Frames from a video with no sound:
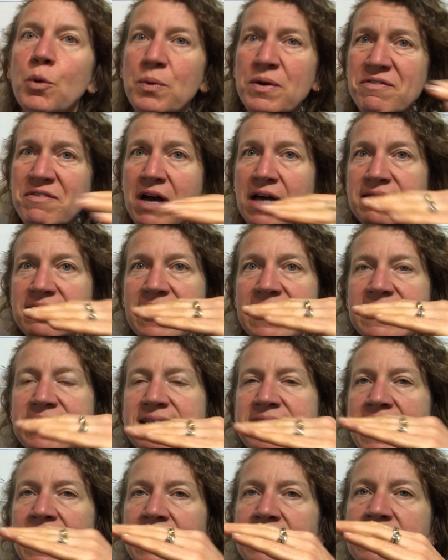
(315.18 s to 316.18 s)
we've got these
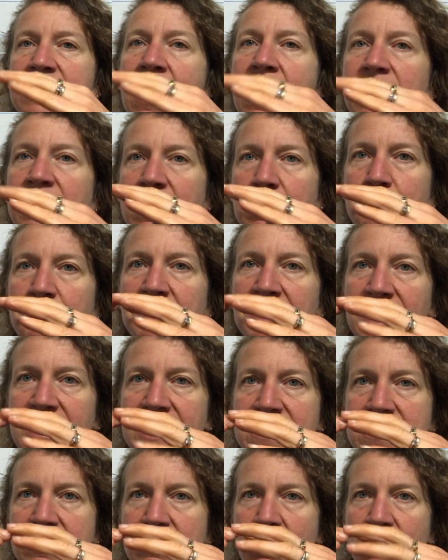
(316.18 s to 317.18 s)
tectonic
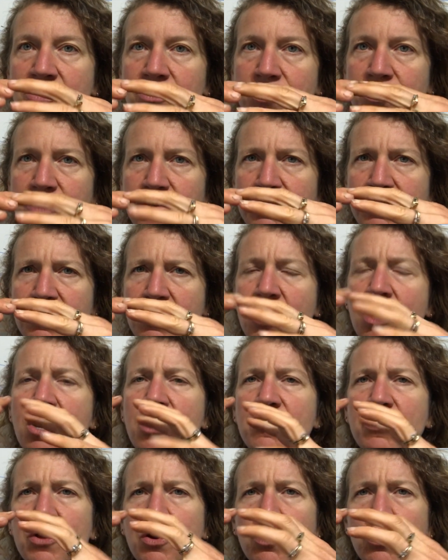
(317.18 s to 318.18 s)
plates on Earth.
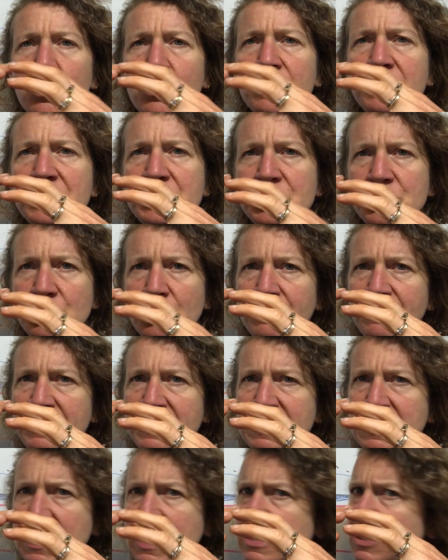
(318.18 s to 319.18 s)
The Earth's
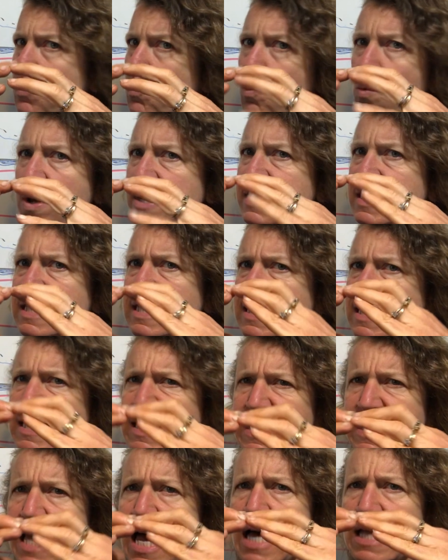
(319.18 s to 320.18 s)
surface isn't one
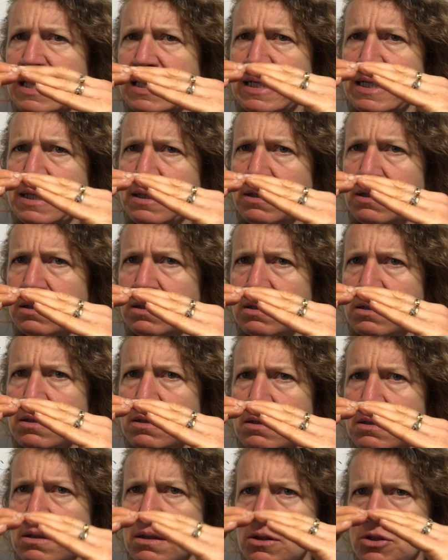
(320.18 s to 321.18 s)
solid
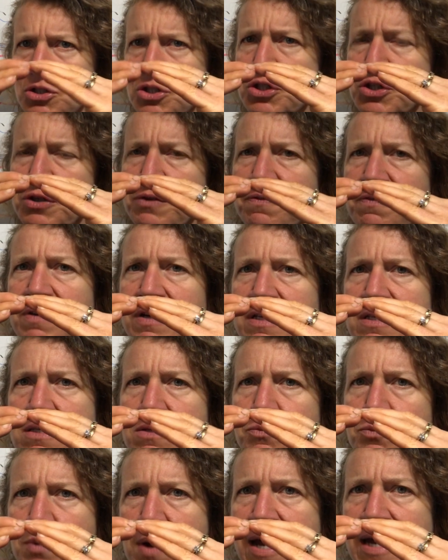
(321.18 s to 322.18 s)

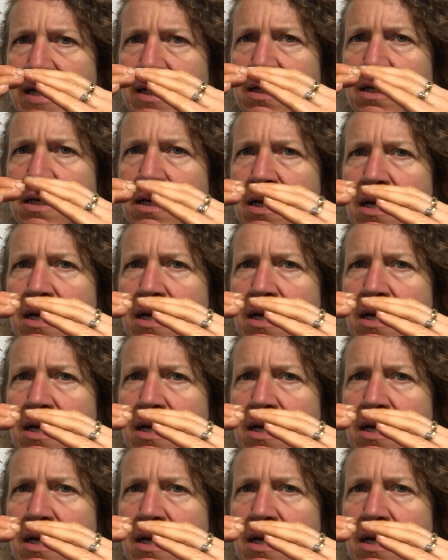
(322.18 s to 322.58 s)
surface, right?